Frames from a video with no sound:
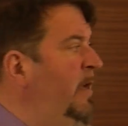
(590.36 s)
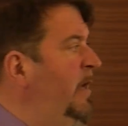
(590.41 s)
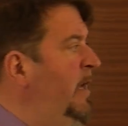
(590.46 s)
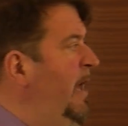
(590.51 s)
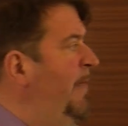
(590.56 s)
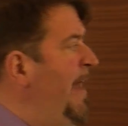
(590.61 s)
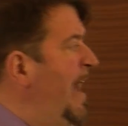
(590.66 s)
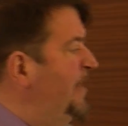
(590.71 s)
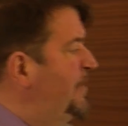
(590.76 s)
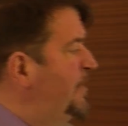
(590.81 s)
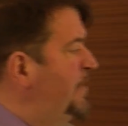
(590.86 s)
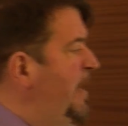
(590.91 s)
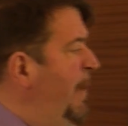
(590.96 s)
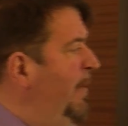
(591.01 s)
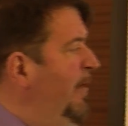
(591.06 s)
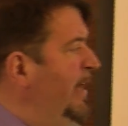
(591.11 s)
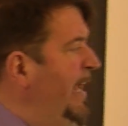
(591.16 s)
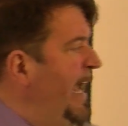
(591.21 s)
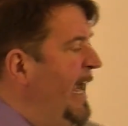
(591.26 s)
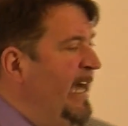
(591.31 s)
And that's
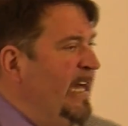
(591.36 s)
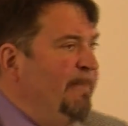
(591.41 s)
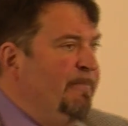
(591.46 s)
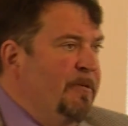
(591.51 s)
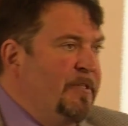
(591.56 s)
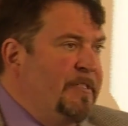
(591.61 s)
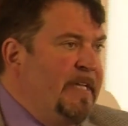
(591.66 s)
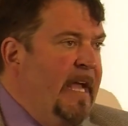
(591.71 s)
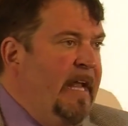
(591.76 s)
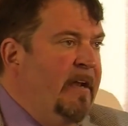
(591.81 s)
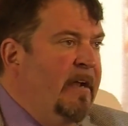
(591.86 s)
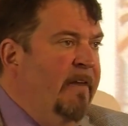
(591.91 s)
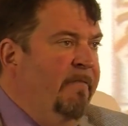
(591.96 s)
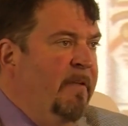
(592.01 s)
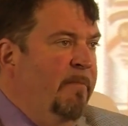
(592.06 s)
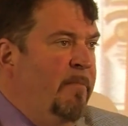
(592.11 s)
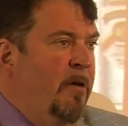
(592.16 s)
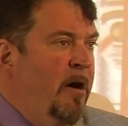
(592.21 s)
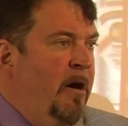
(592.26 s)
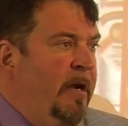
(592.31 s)
about 80% of
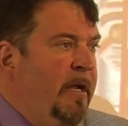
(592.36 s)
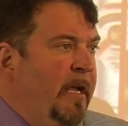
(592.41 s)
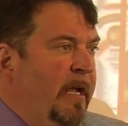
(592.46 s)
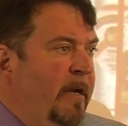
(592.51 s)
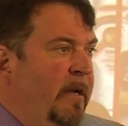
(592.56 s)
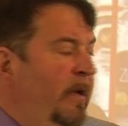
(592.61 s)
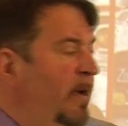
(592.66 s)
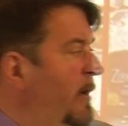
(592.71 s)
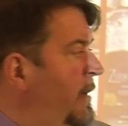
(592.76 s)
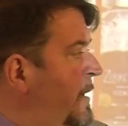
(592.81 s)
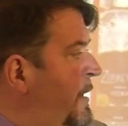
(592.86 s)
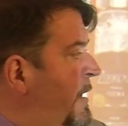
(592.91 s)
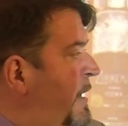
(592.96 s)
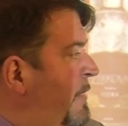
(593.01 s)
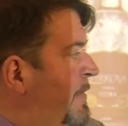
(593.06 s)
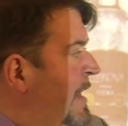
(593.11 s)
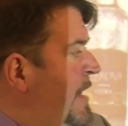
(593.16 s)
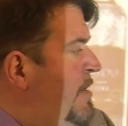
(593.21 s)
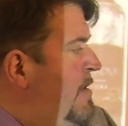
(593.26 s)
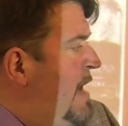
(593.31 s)
the market.
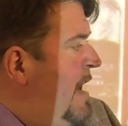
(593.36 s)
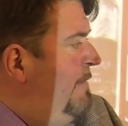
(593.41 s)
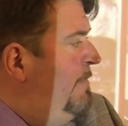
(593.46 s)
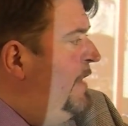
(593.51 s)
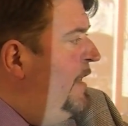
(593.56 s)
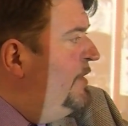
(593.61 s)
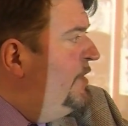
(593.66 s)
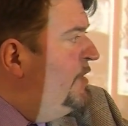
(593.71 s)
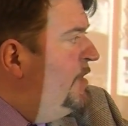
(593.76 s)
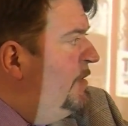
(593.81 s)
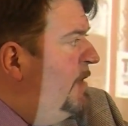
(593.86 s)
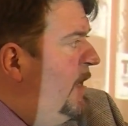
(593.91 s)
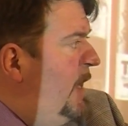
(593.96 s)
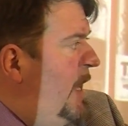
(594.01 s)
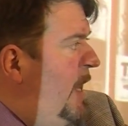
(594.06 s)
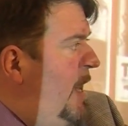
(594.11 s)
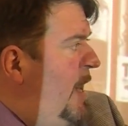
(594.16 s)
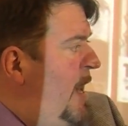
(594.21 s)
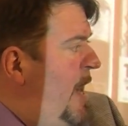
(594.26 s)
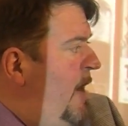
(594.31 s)
Then you have this
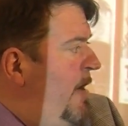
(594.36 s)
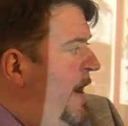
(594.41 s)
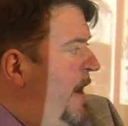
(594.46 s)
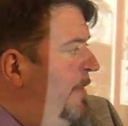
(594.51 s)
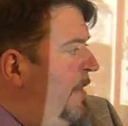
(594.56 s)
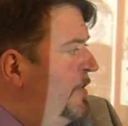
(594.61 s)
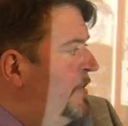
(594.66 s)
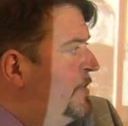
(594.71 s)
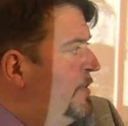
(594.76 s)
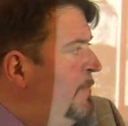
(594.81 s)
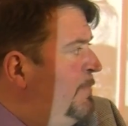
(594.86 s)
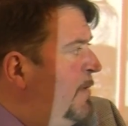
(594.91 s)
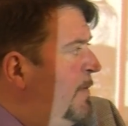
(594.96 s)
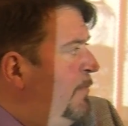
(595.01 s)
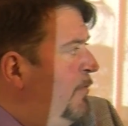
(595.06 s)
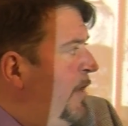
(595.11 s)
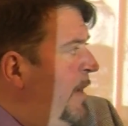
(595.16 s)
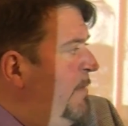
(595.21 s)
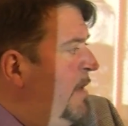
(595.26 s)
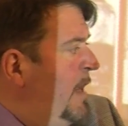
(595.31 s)
area, the super
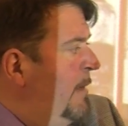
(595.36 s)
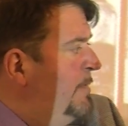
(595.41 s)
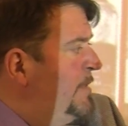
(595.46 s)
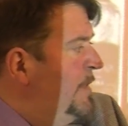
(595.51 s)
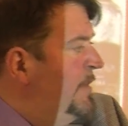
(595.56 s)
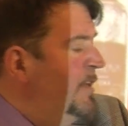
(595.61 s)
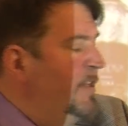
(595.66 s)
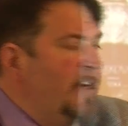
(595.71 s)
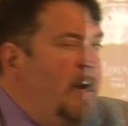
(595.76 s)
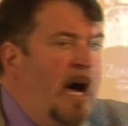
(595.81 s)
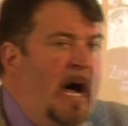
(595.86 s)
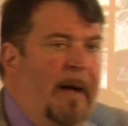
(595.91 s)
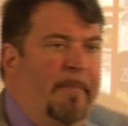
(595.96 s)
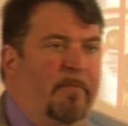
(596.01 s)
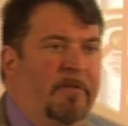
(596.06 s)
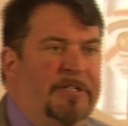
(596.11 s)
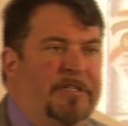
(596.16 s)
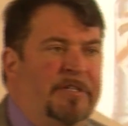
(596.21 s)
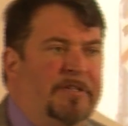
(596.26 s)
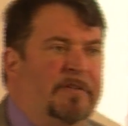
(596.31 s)
premiums at the
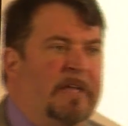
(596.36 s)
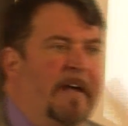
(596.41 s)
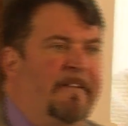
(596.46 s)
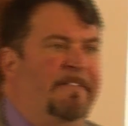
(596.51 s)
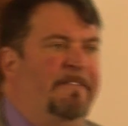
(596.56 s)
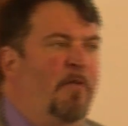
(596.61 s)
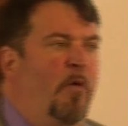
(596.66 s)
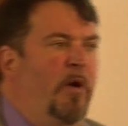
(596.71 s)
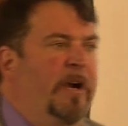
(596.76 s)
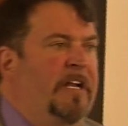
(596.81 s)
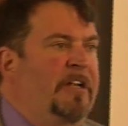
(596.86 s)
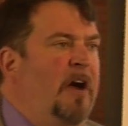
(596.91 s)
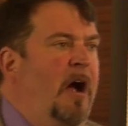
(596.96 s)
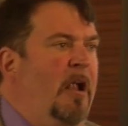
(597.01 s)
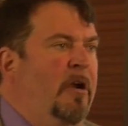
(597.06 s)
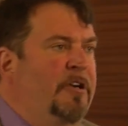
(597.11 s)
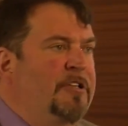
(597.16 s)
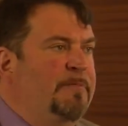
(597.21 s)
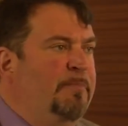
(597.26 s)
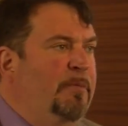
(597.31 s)
top, which is like
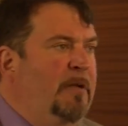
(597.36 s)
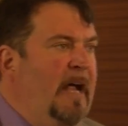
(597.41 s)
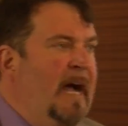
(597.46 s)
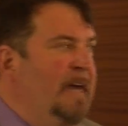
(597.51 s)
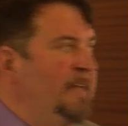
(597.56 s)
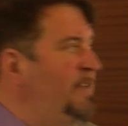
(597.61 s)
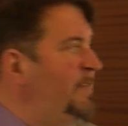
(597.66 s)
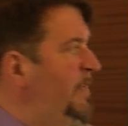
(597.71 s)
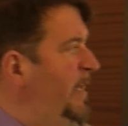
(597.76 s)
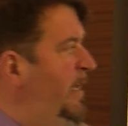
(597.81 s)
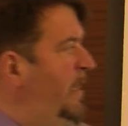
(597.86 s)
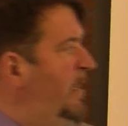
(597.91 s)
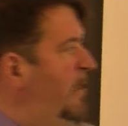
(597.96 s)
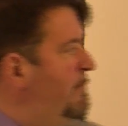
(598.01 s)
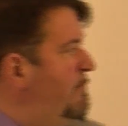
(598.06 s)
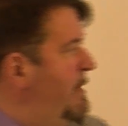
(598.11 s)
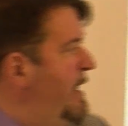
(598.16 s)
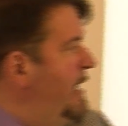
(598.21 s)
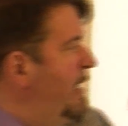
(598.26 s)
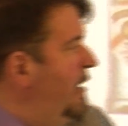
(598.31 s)
$40 plus. And in the
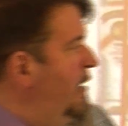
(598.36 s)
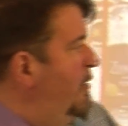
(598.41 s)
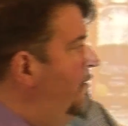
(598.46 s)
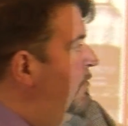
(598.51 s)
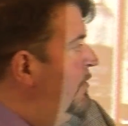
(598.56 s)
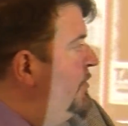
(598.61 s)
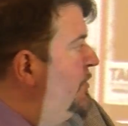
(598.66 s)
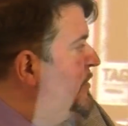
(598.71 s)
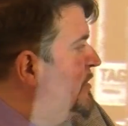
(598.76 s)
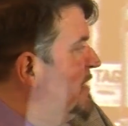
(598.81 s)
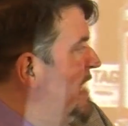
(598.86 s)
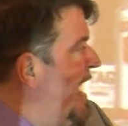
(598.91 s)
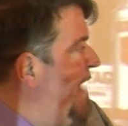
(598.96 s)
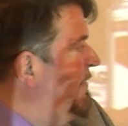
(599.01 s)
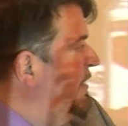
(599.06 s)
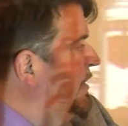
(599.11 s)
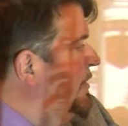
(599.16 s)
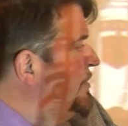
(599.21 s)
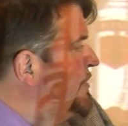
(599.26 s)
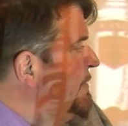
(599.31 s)
middle,
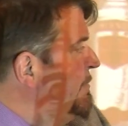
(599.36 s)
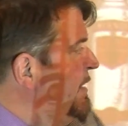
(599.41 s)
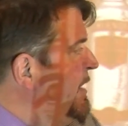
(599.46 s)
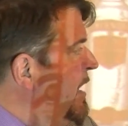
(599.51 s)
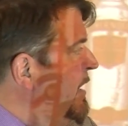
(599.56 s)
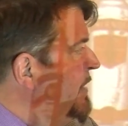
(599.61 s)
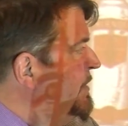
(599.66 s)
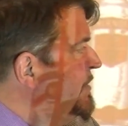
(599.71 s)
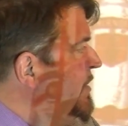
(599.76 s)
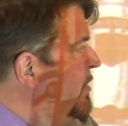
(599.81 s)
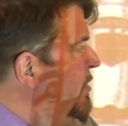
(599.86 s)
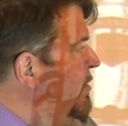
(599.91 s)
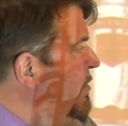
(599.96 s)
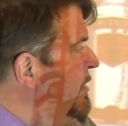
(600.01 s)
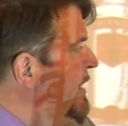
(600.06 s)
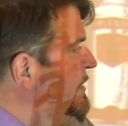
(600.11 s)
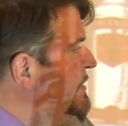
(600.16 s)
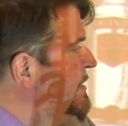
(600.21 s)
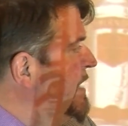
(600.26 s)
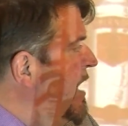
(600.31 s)
Slava used to be on its
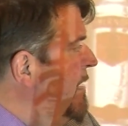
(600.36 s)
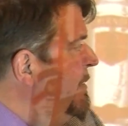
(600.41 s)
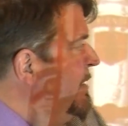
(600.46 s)
own. It's now